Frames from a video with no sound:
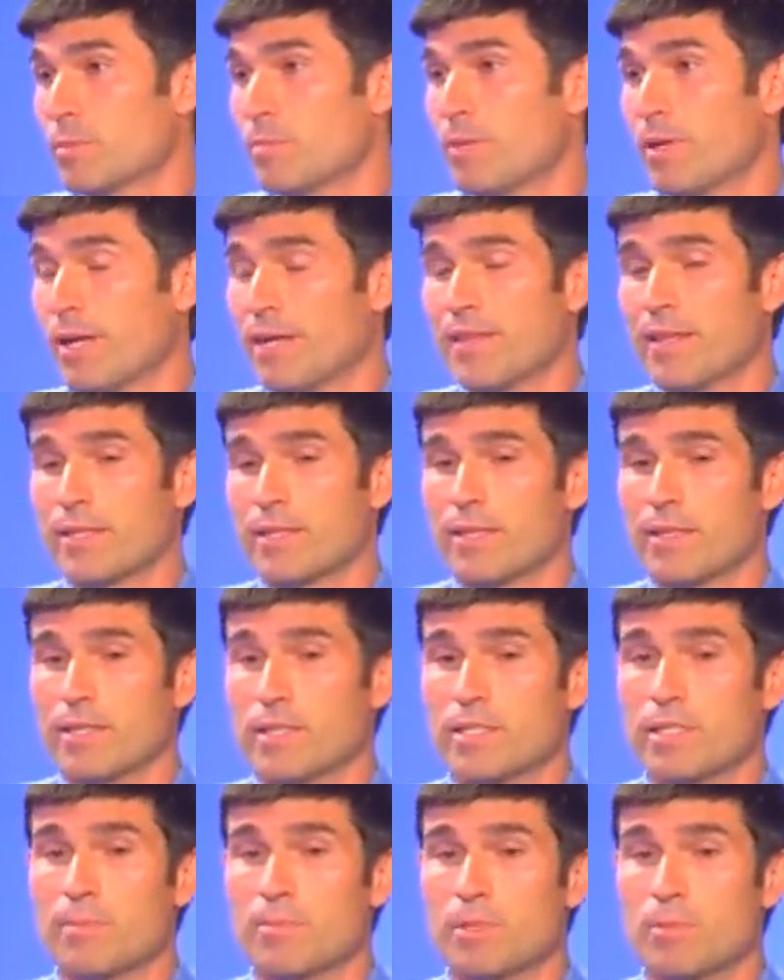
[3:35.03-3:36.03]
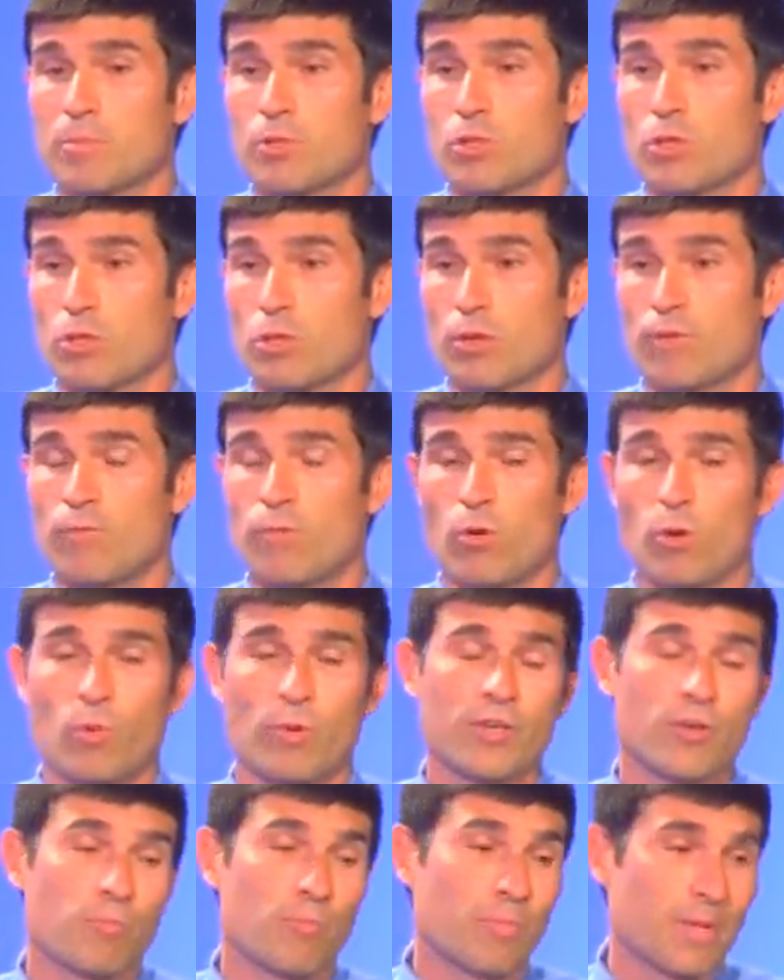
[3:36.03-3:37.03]
But I think that the symptoms to look for
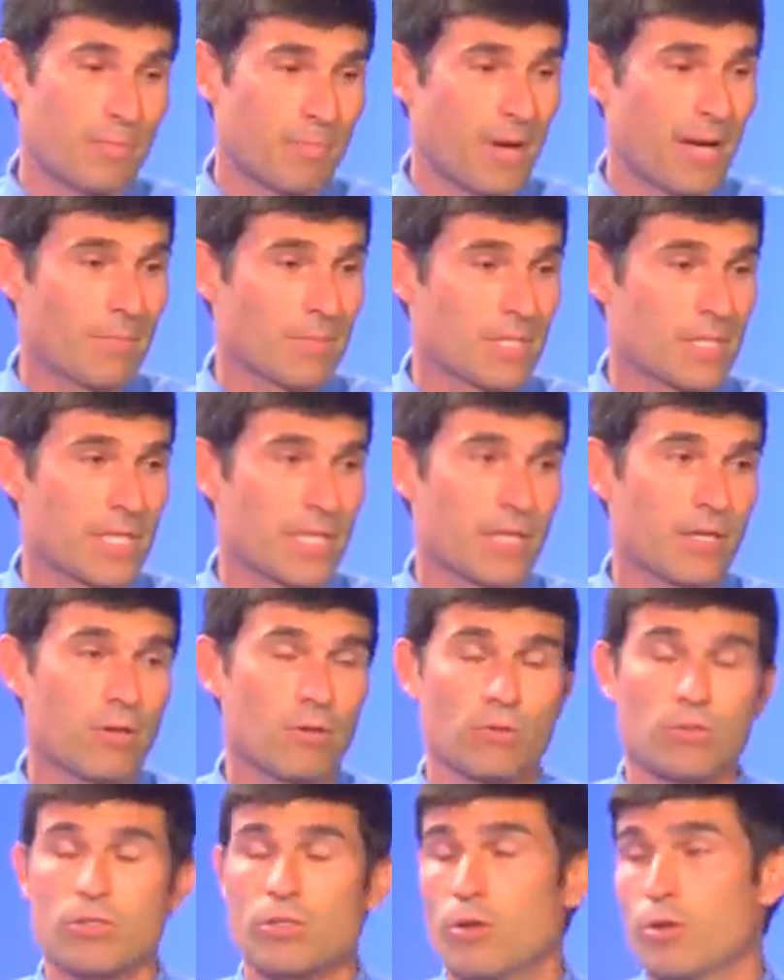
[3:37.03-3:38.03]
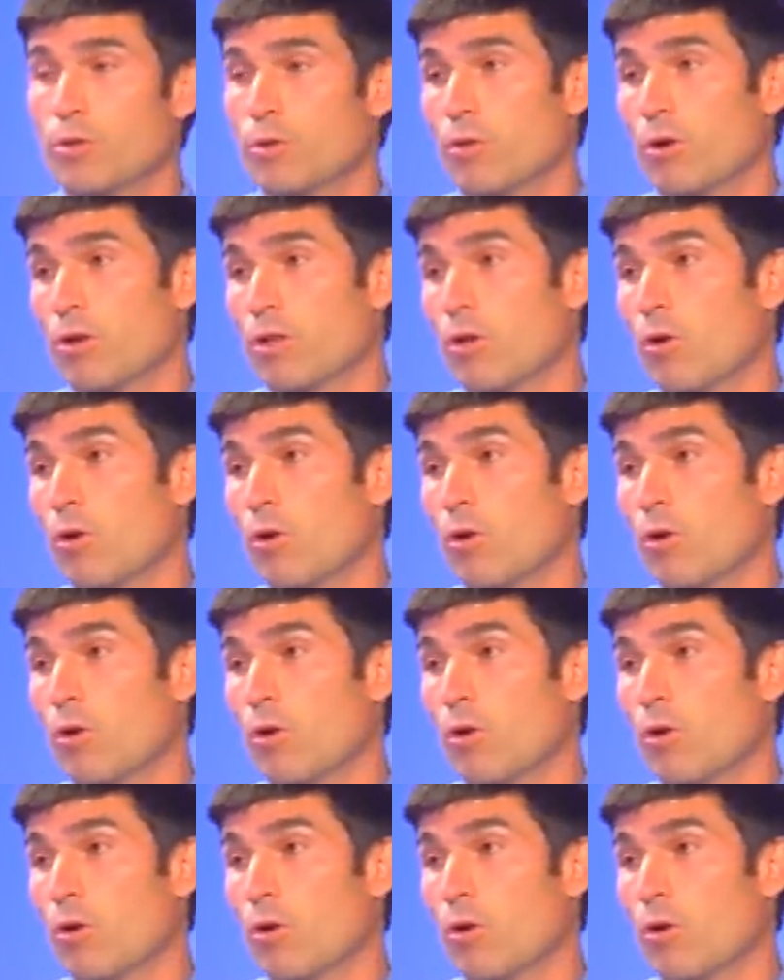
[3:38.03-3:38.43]
when you're bit by mosquitoes, you know, you,